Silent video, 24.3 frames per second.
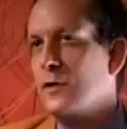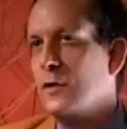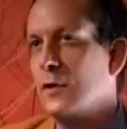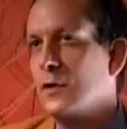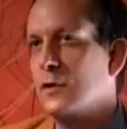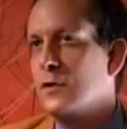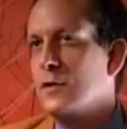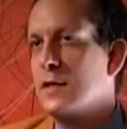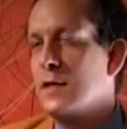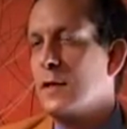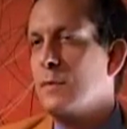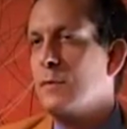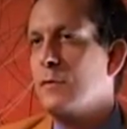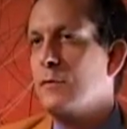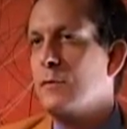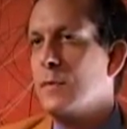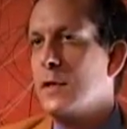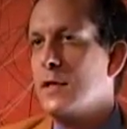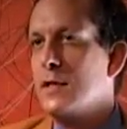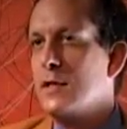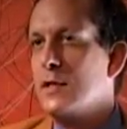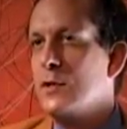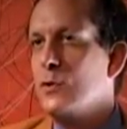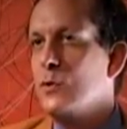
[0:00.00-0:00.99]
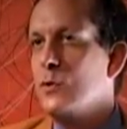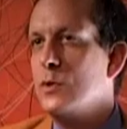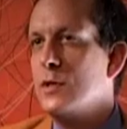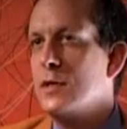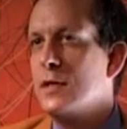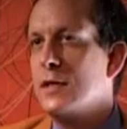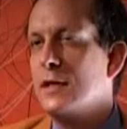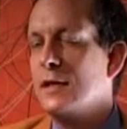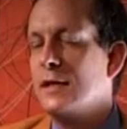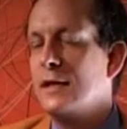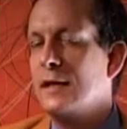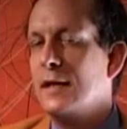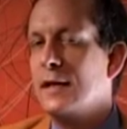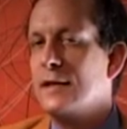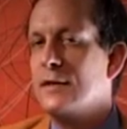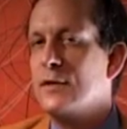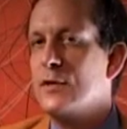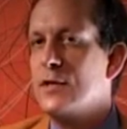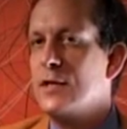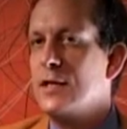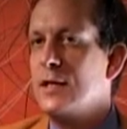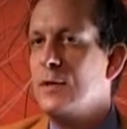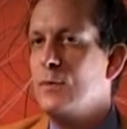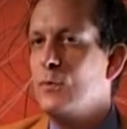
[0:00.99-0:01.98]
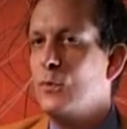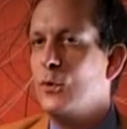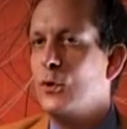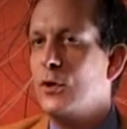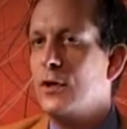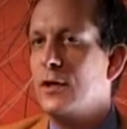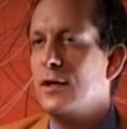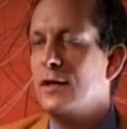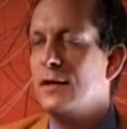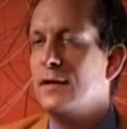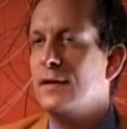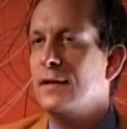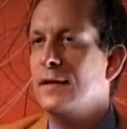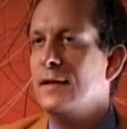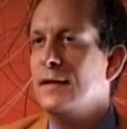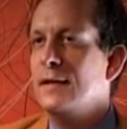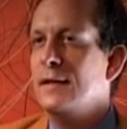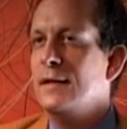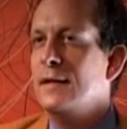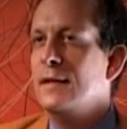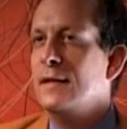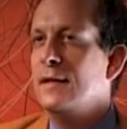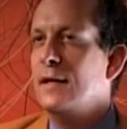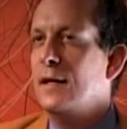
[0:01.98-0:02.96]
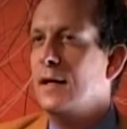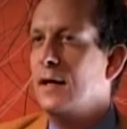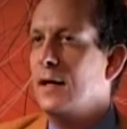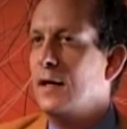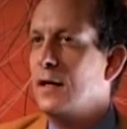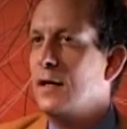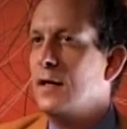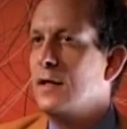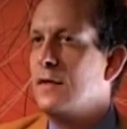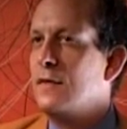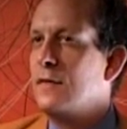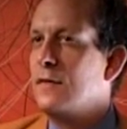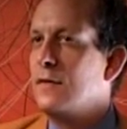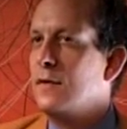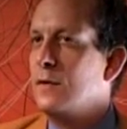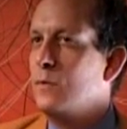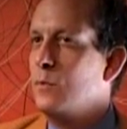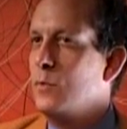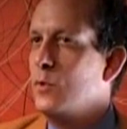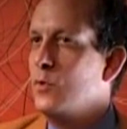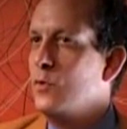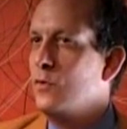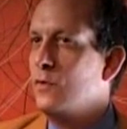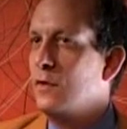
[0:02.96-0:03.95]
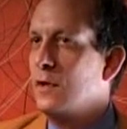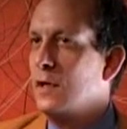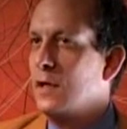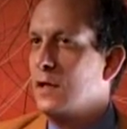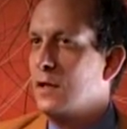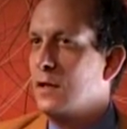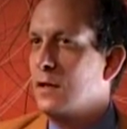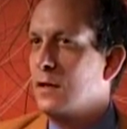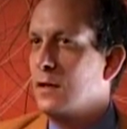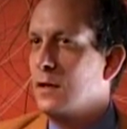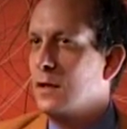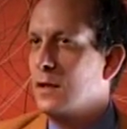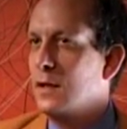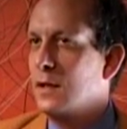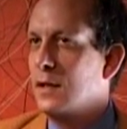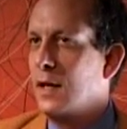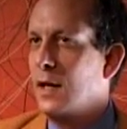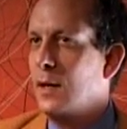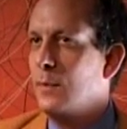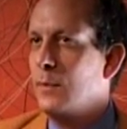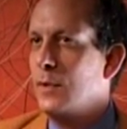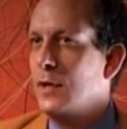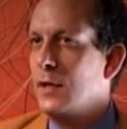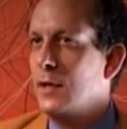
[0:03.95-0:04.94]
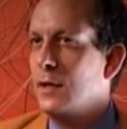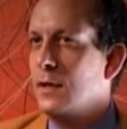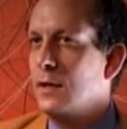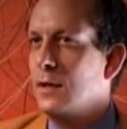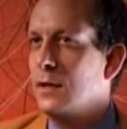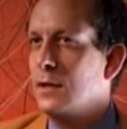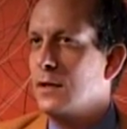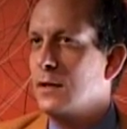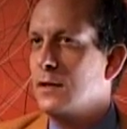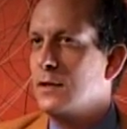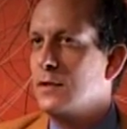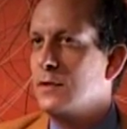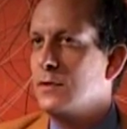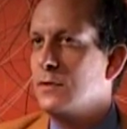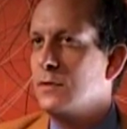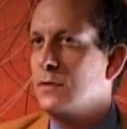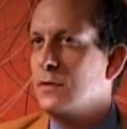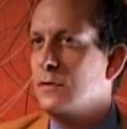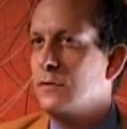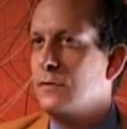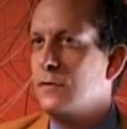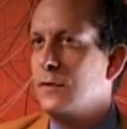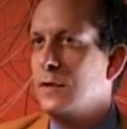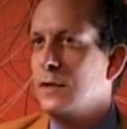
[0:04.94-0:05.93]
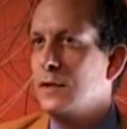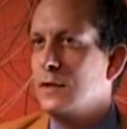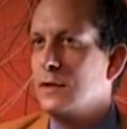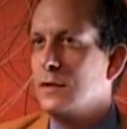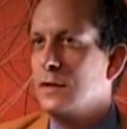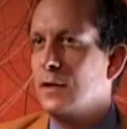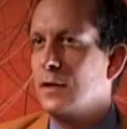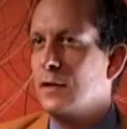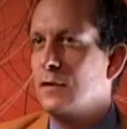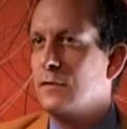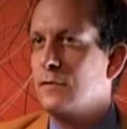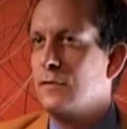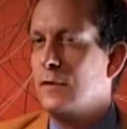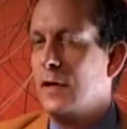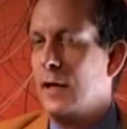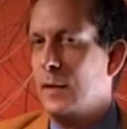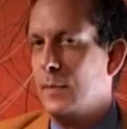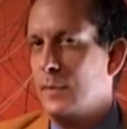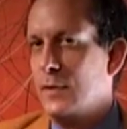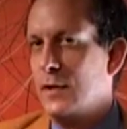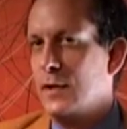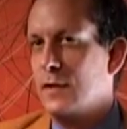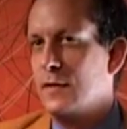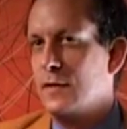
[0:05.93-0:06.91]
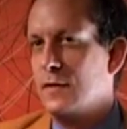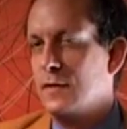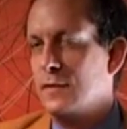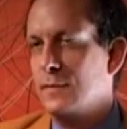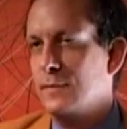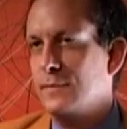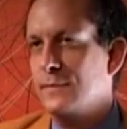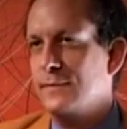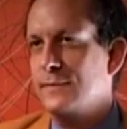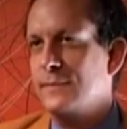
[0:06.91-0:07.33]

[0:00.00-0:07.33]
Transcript: talked to some of my students, so I'd like to see more arts and music coming to the field of haptics.